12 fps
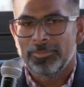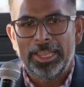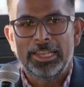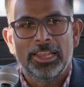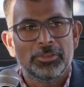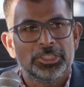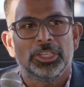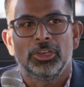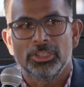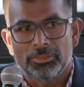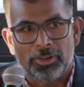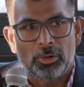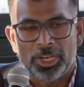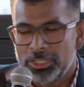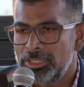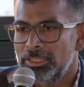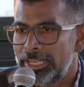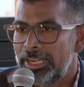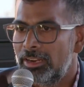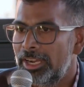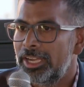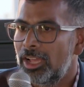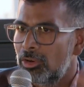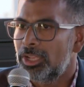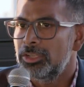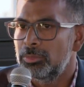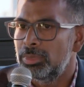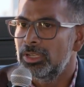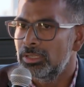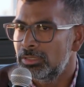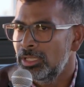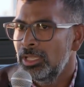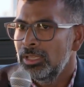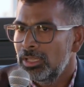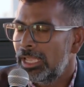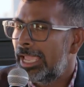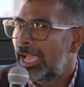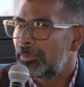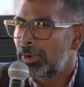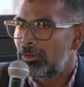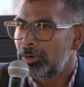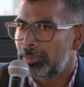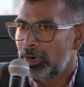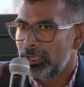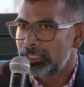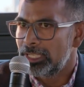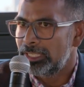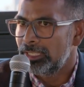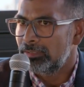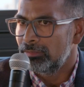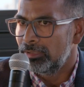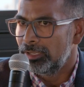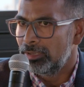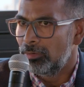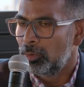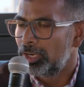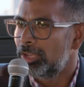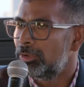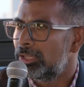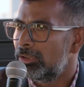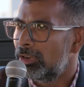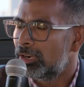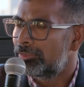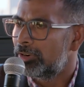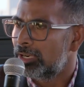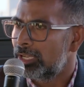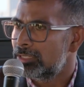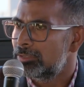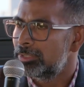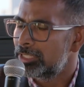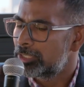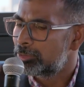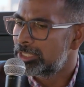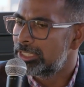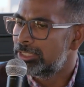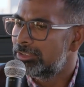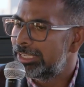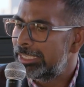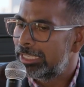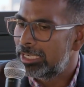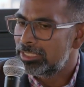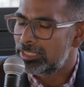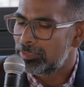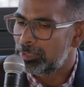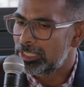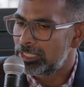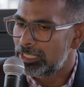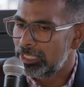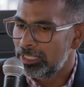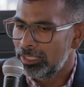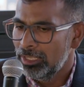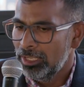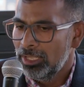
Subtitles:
and leveraging on the foundational data, right? How can you build AI powered products? I think working with a lot of our customers, especially in the retail and CPG,